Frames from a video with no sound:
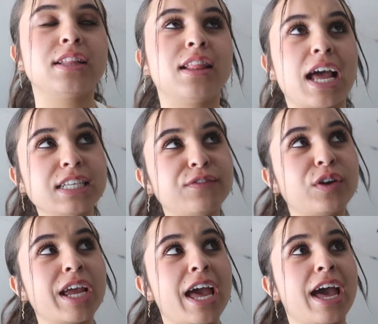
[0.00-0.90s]
The last
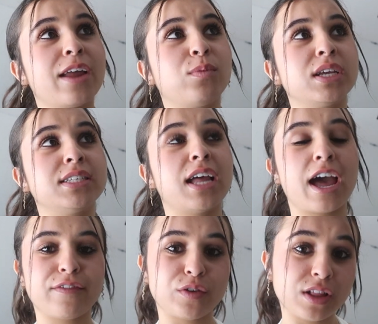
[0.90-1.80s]
phone I had was the
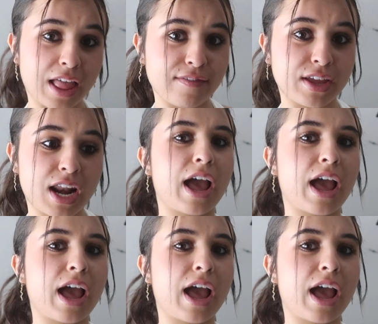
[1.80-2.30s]
iPhone 11.